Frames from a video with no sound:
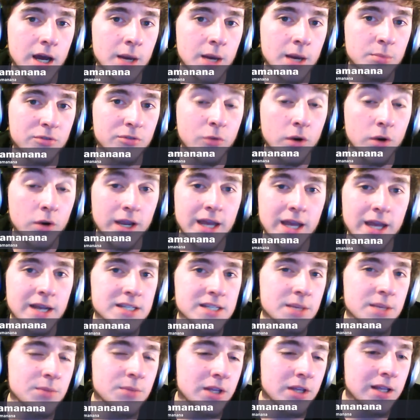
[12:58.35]
before getting
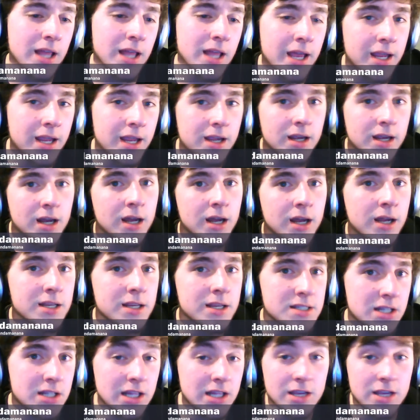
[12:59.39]
something like
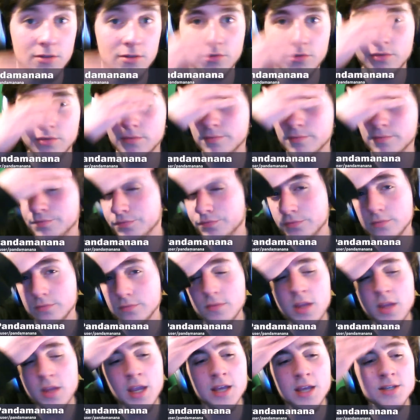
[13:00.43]
his Cleave.
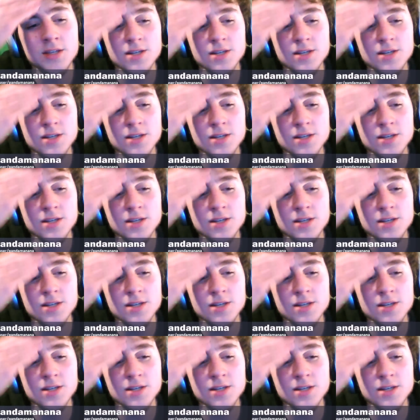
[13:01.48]
Is